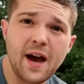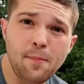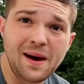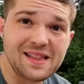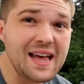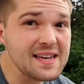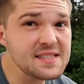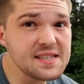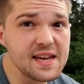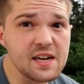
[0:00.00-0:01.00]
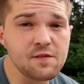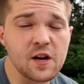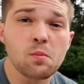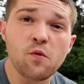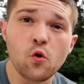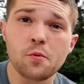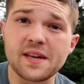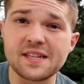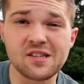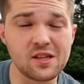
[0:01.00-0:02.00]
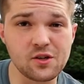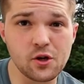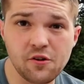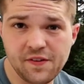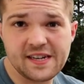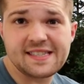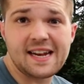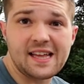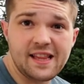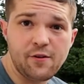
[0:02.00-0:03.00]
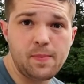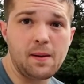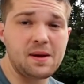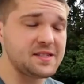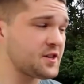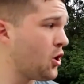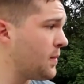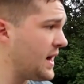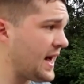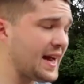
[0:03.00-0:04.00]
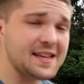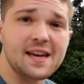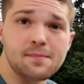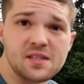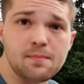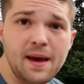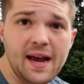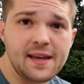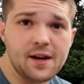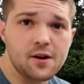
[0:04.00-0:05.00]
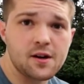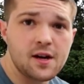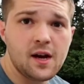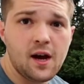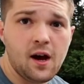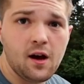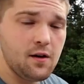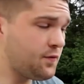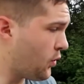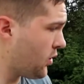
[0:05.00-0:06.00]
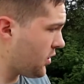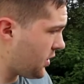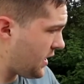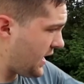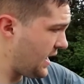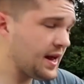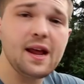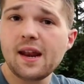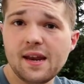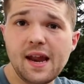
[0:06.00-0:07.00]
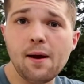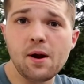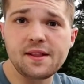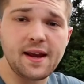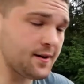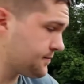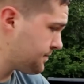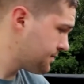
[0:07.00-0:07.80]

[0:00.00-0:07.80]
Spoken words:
Now, my last negative here before we get to the good things that I love about my Tacoma, I had to come to the back here for that right there.